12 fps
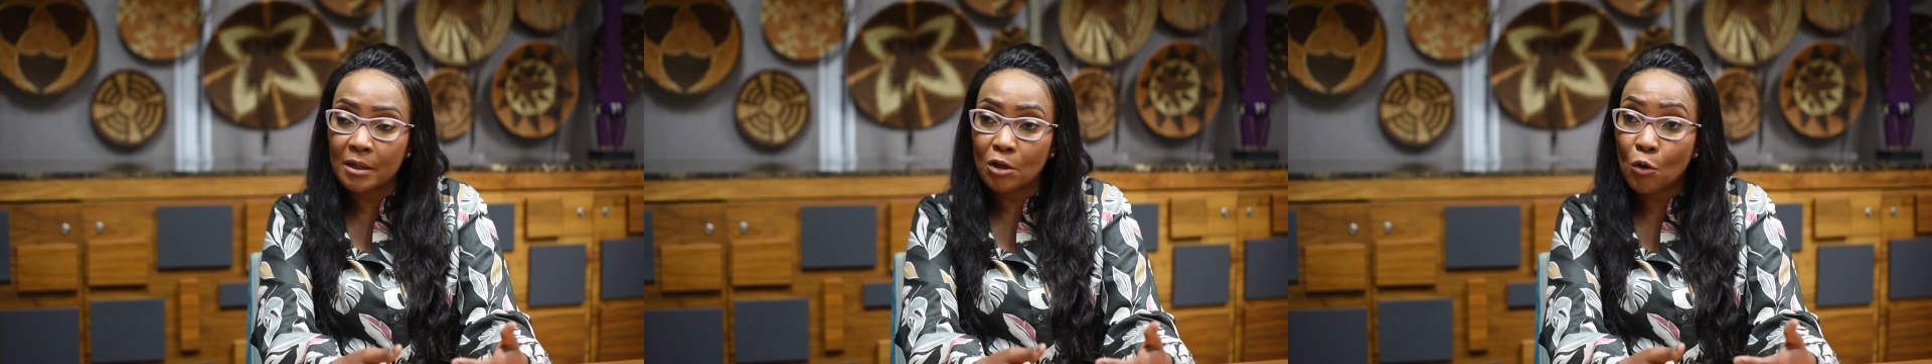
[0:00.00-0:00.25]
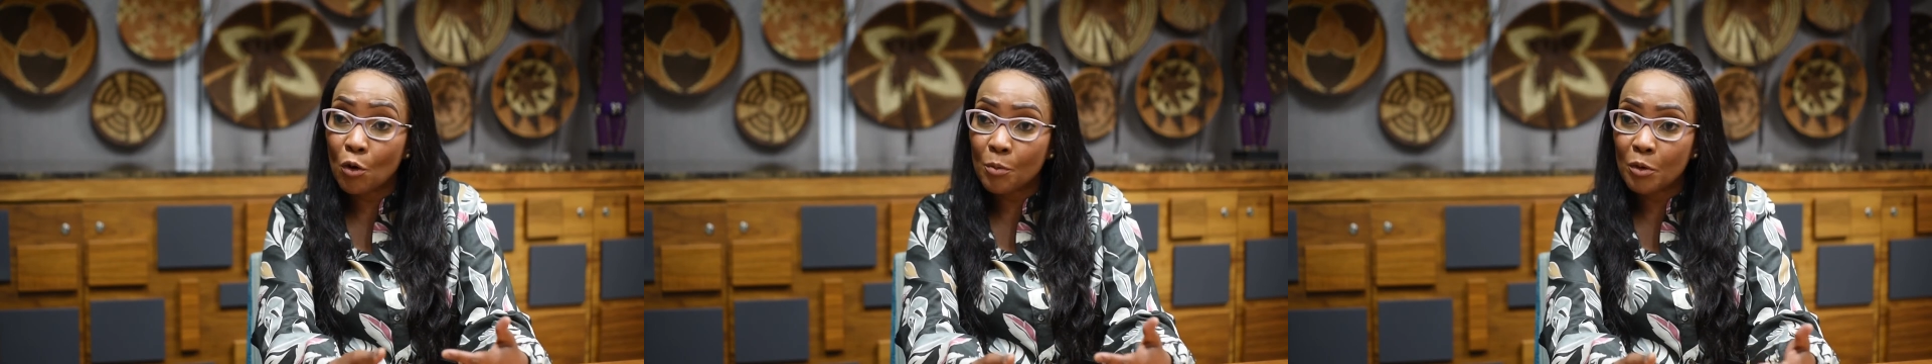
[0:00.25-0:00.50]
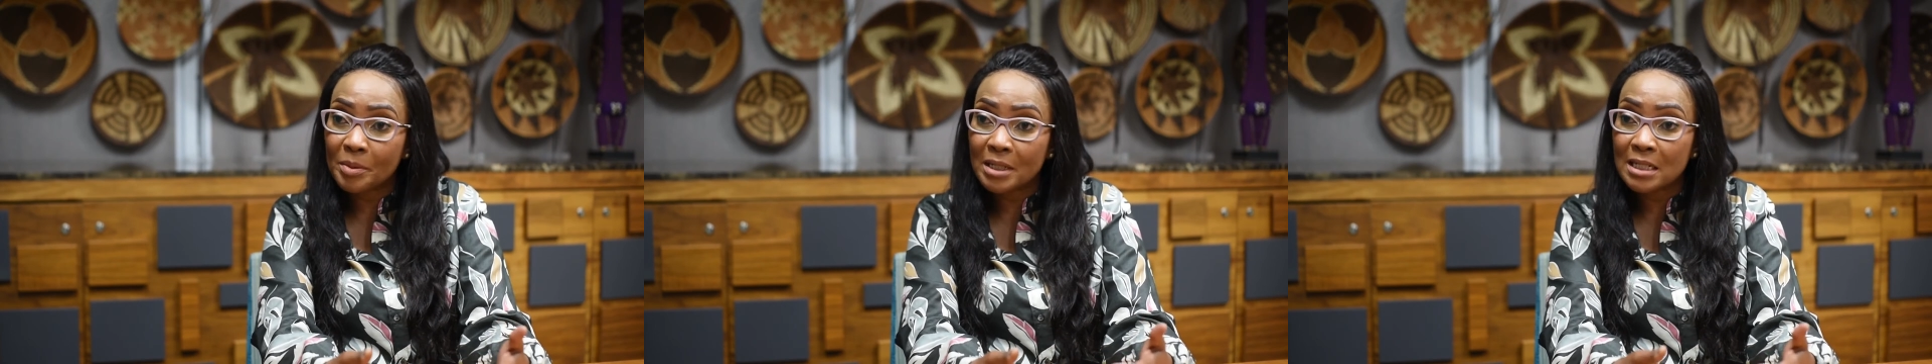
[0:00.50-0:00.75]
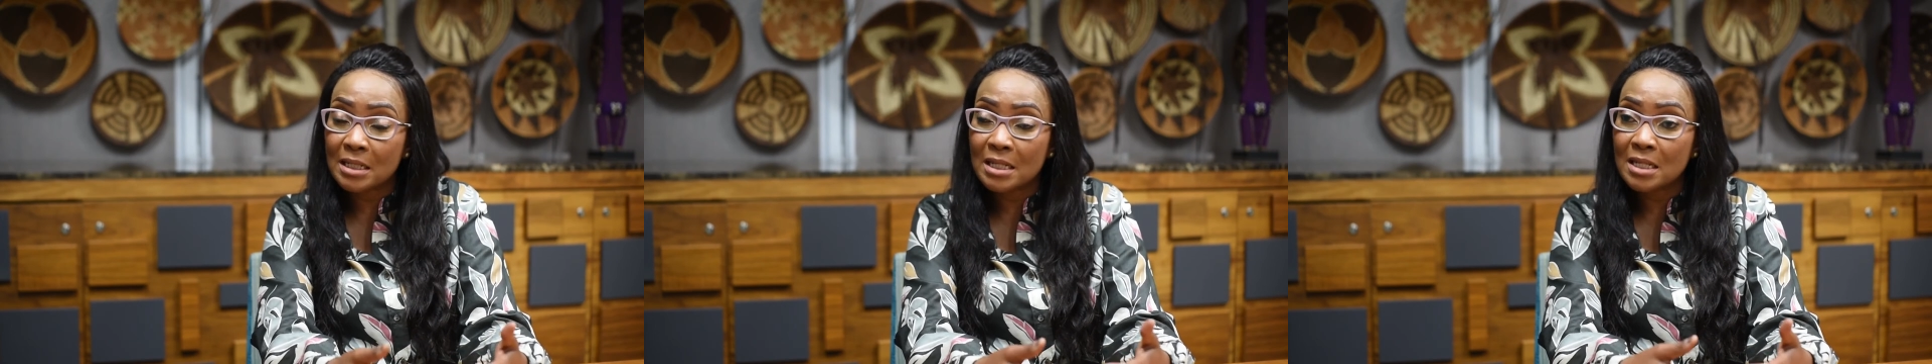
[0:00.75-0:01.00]

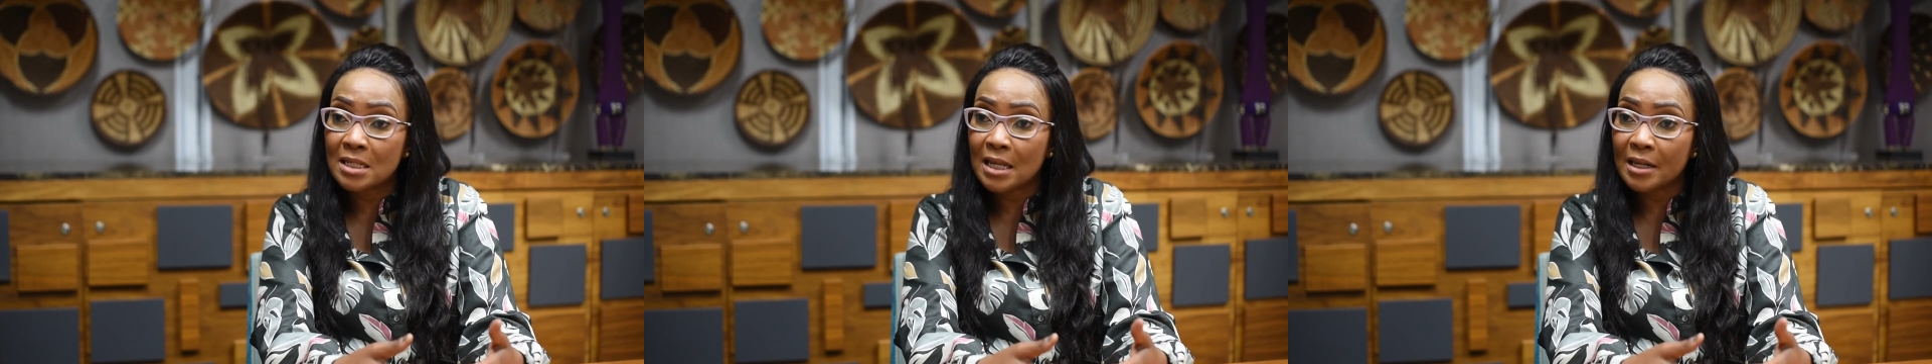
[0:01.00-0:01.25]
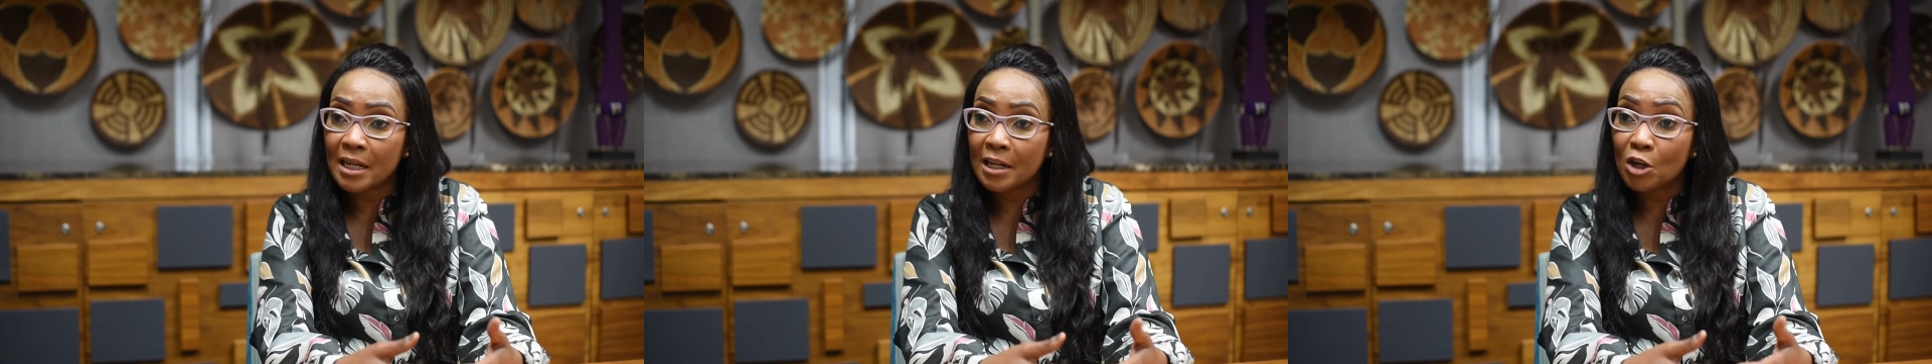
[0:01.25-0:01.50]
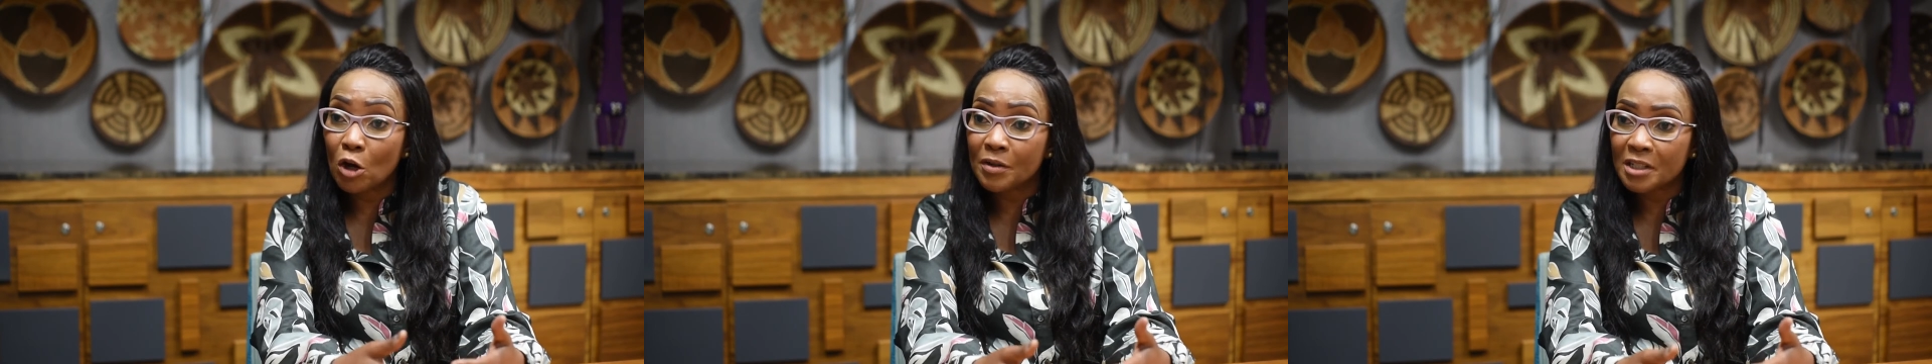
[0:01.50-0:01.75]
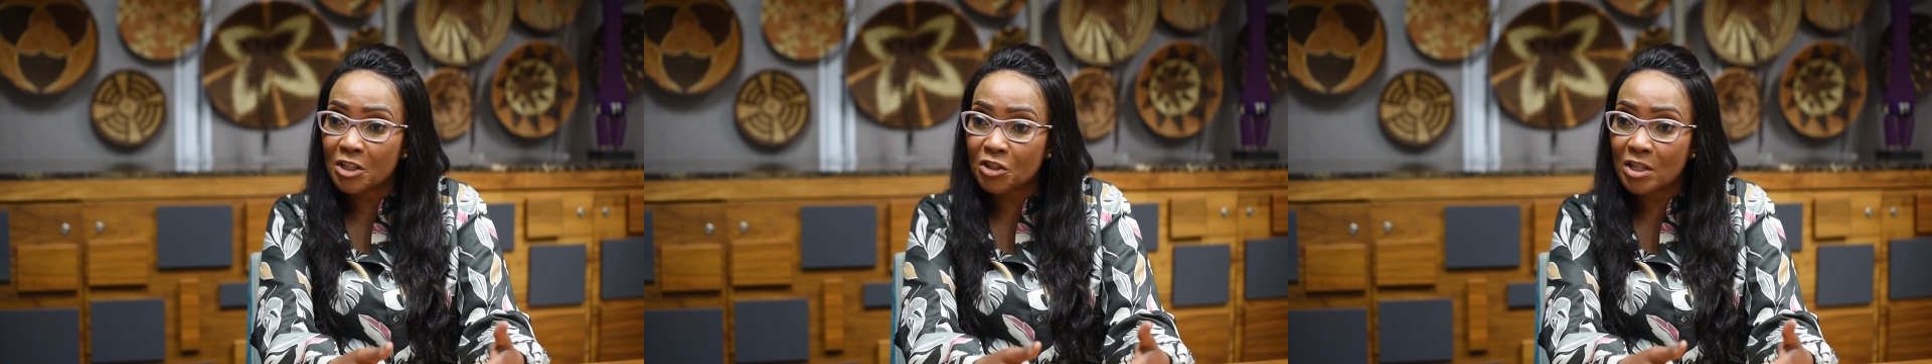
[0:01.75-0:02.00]
comorbidities and
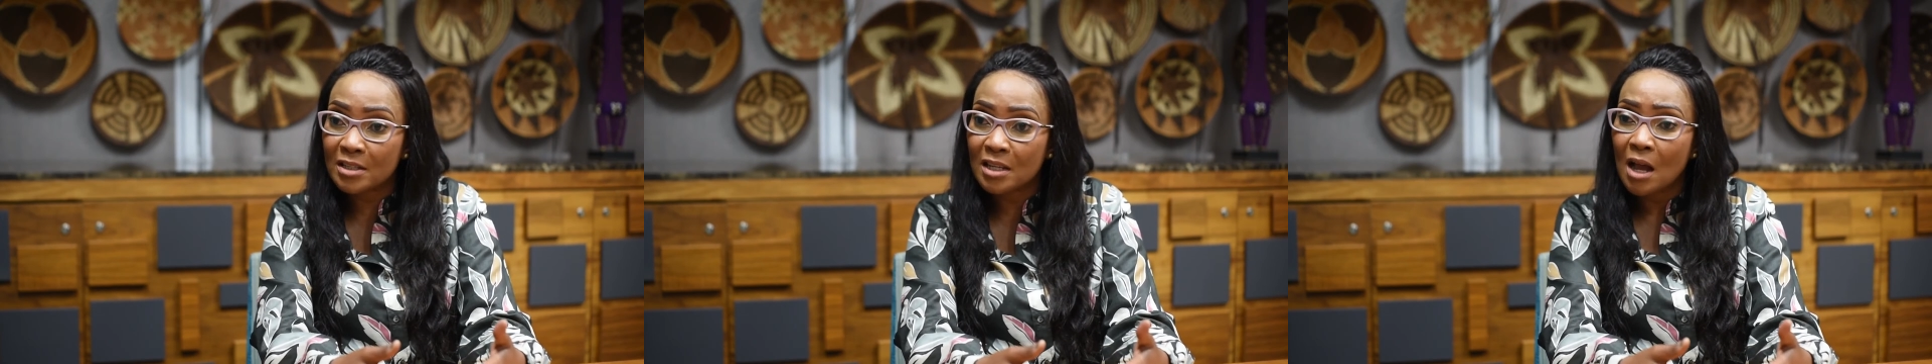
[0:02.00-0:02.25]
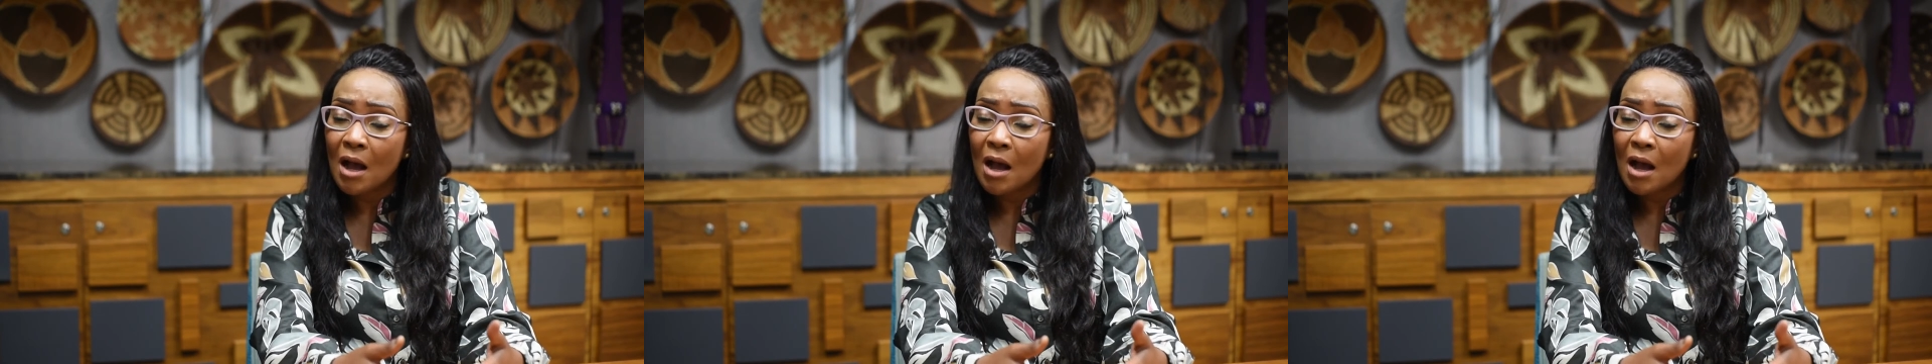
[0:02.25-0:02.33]
conditions